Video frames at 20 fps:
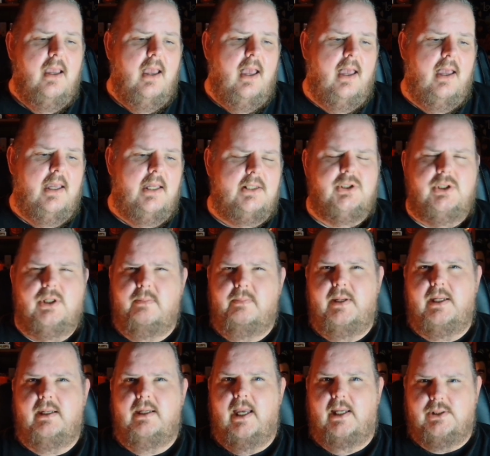Uh, it should be
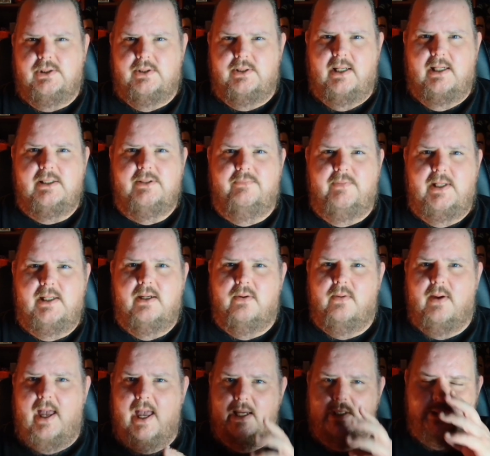yesterday's video,
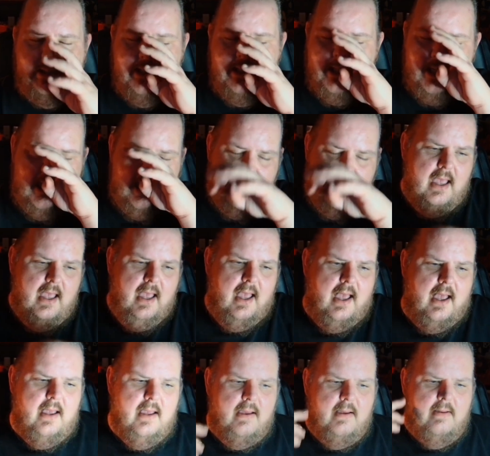actually.
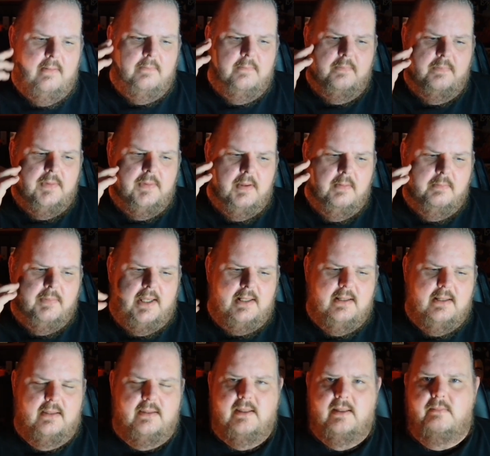Um, but
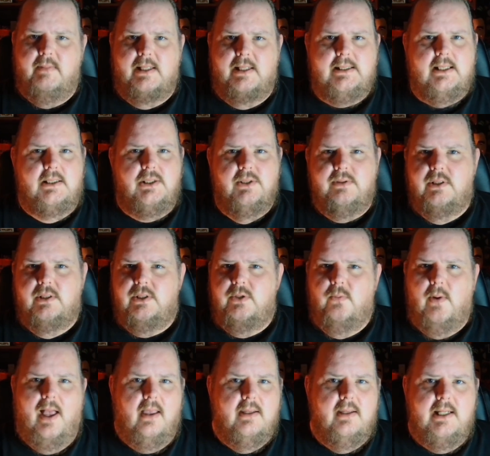the message of the
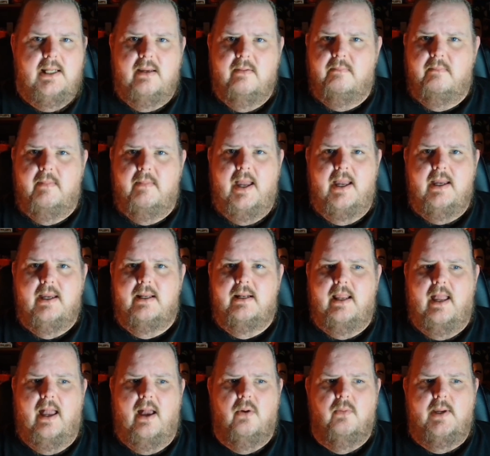duality of man,
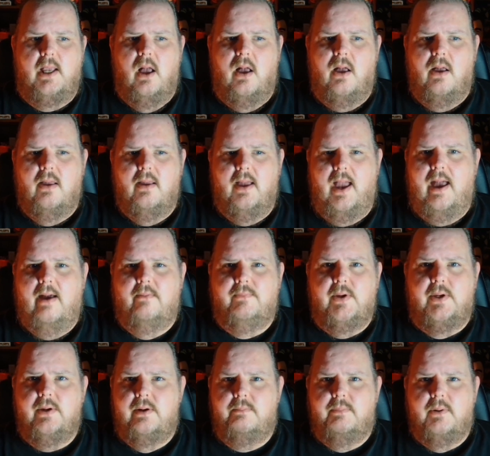how we all have a
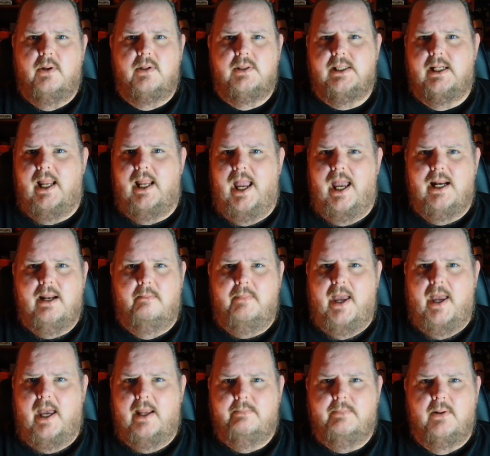good person and a
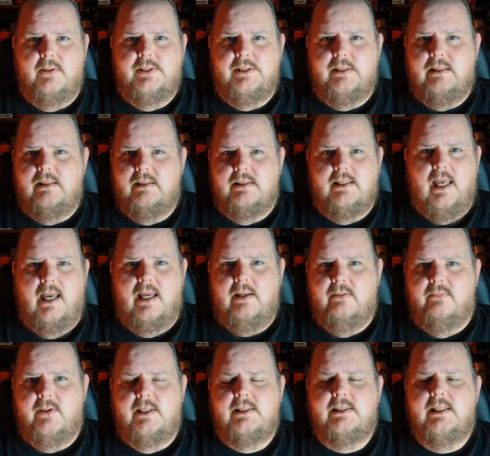bad person inside
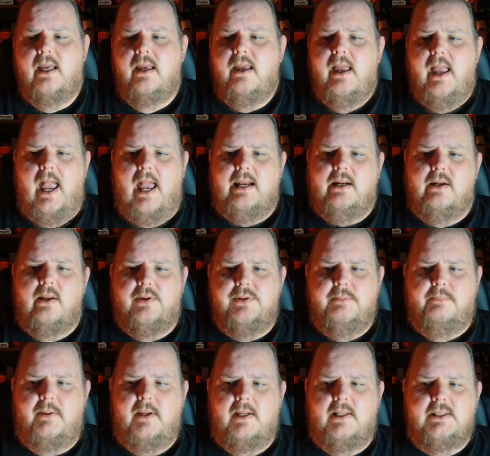of us, and it all
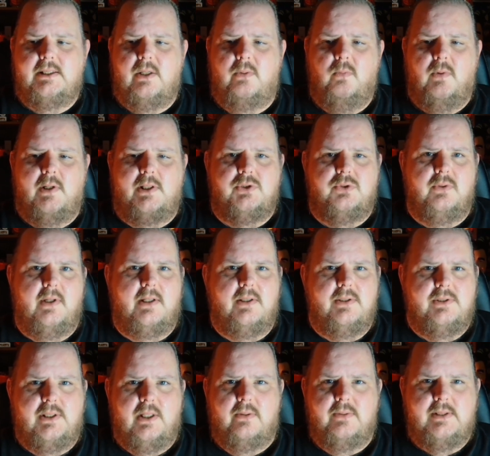depends on what
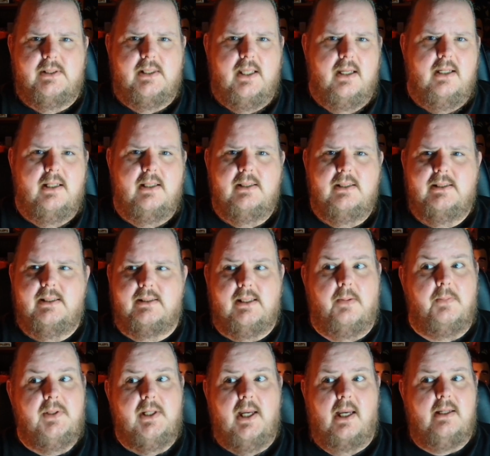triggers those things.
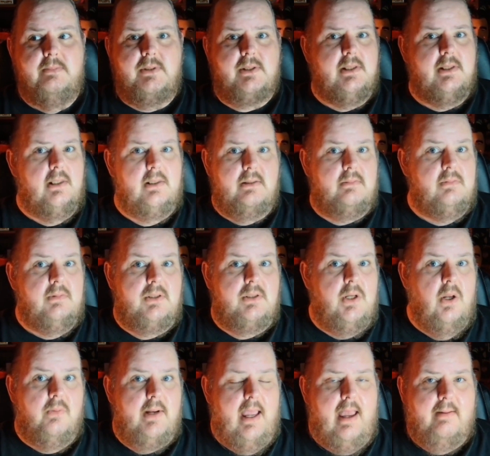Sometimes you
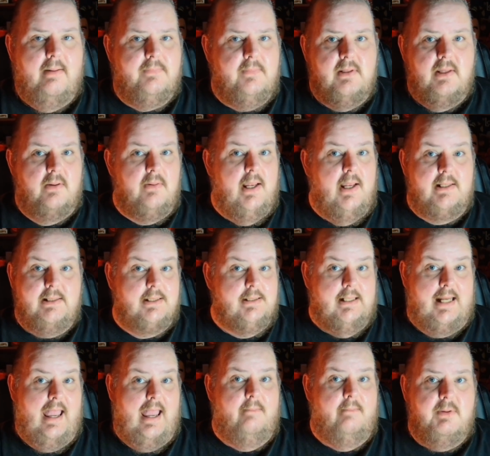don't have, there
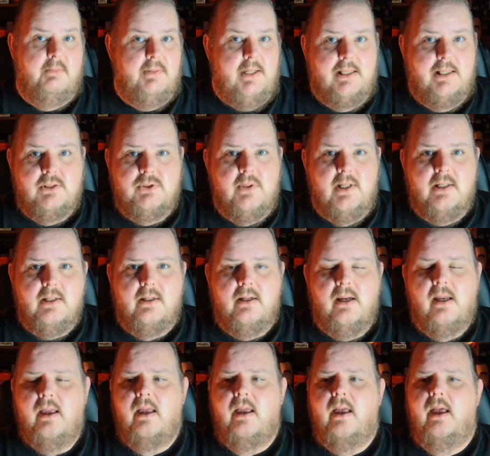doesn't have to be a trigger.
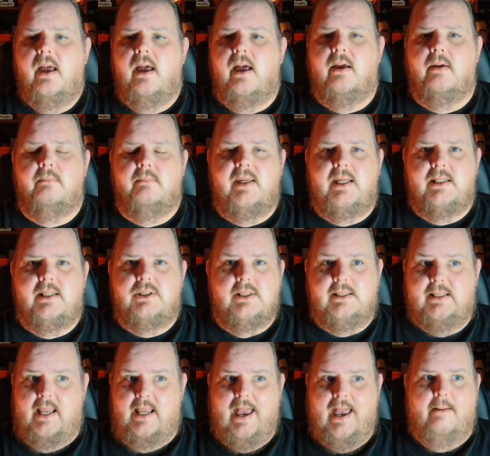Um, it
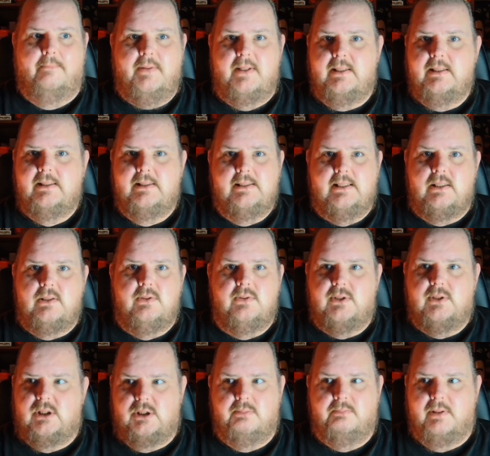just happens and you
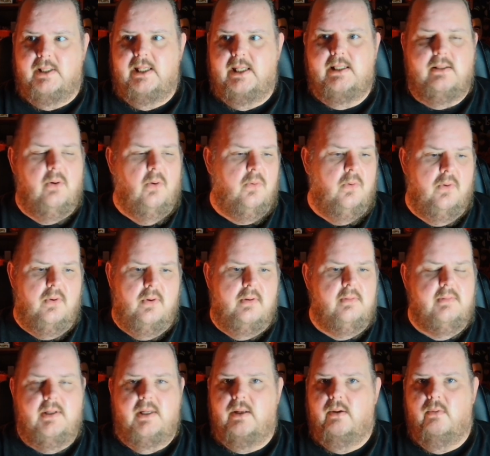split,
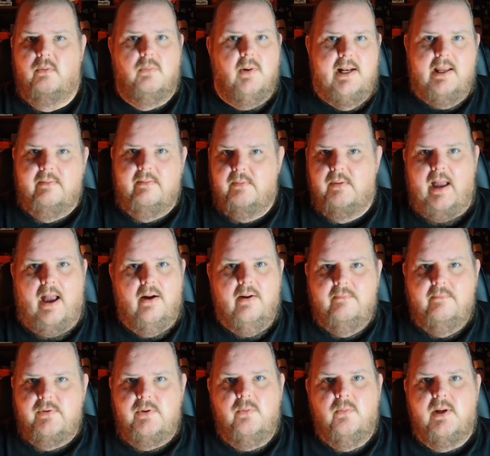or, you know, whatever,
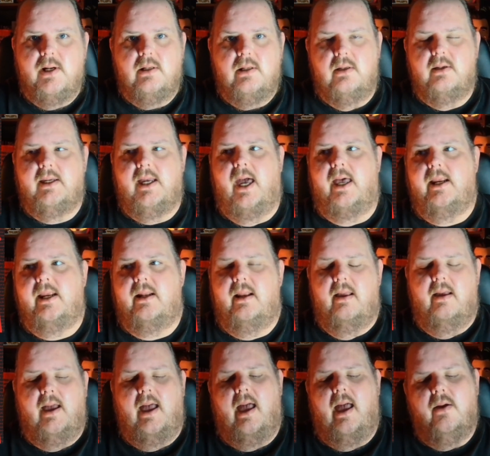however you want to look at it.
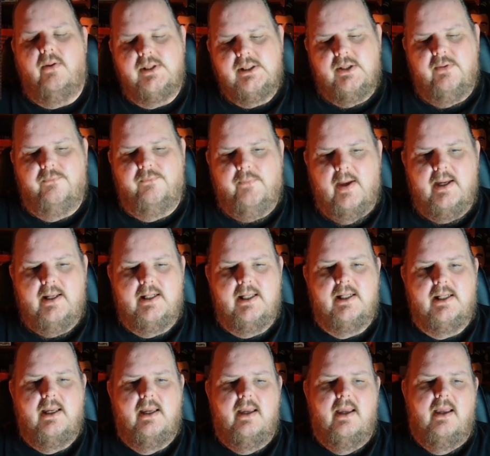I also find
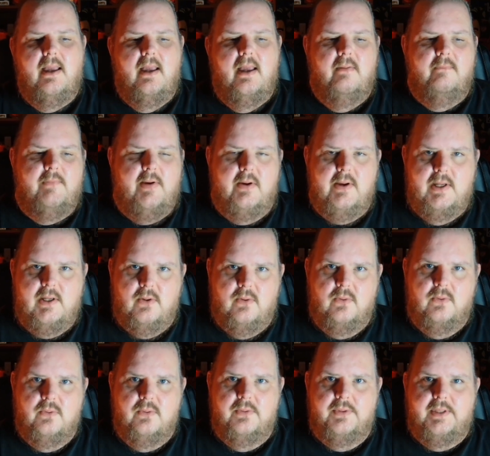it very
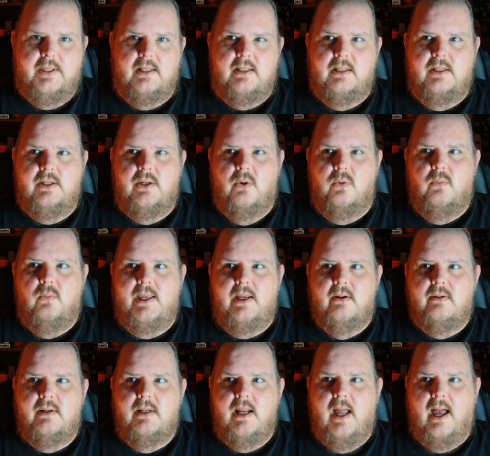cool that, you know, we
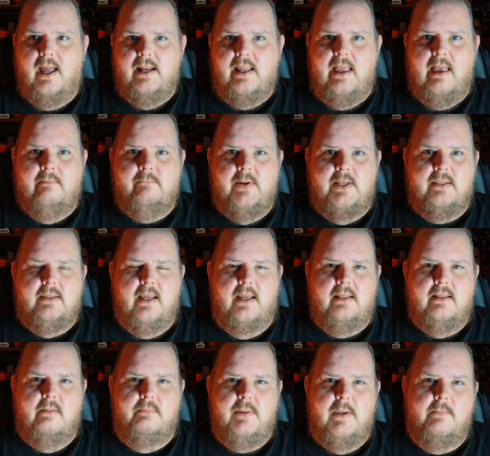are not
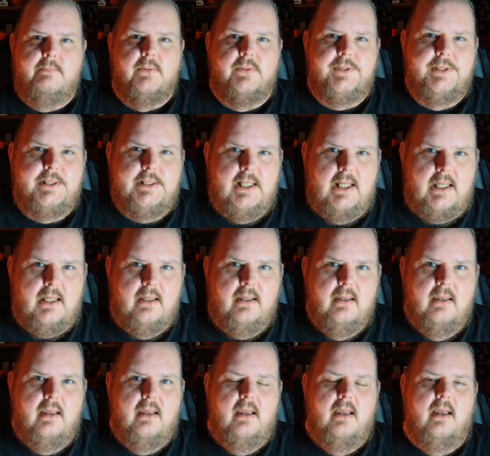everything that people see.
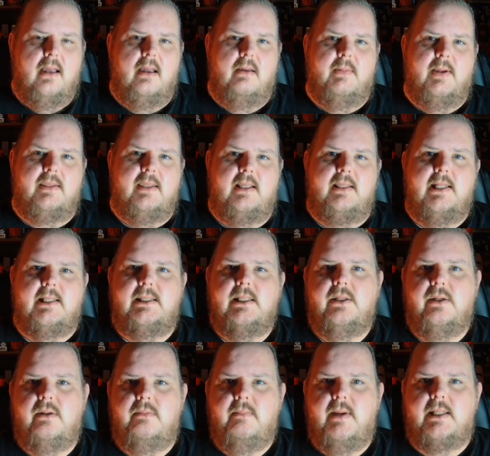Um, I think that's a
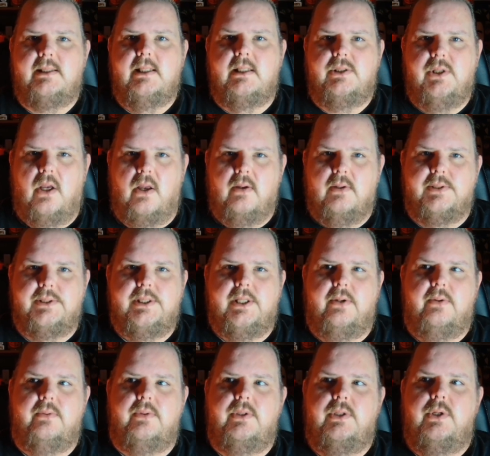good message also.
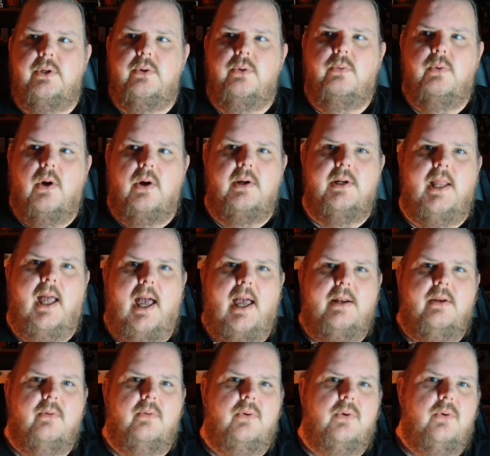You are
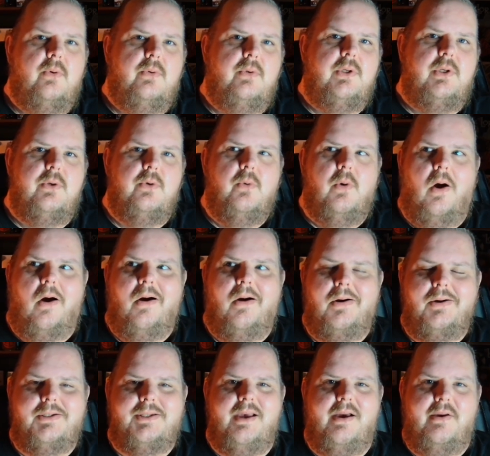not who you
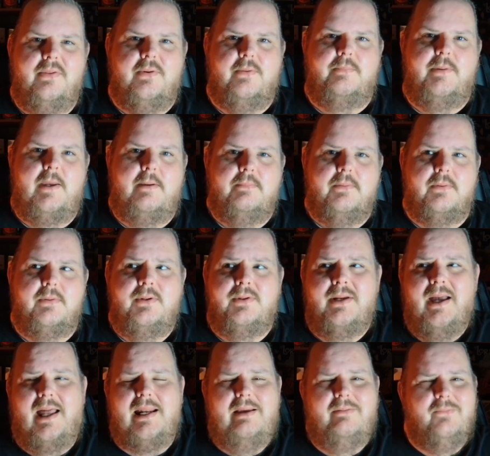are to other people. You're
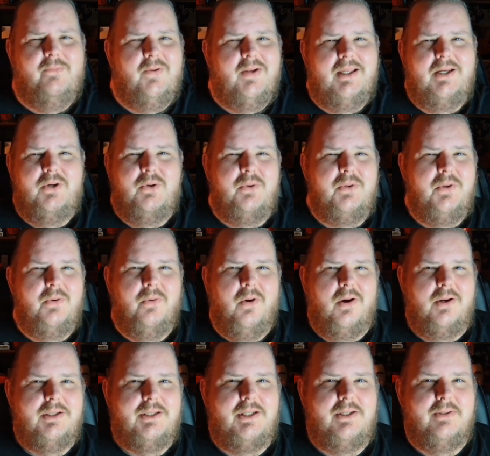not even really who you
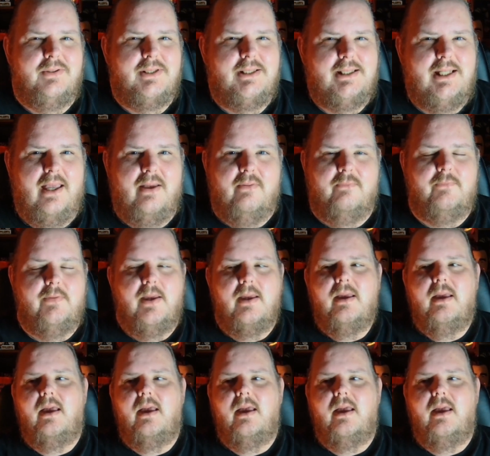are to yourself.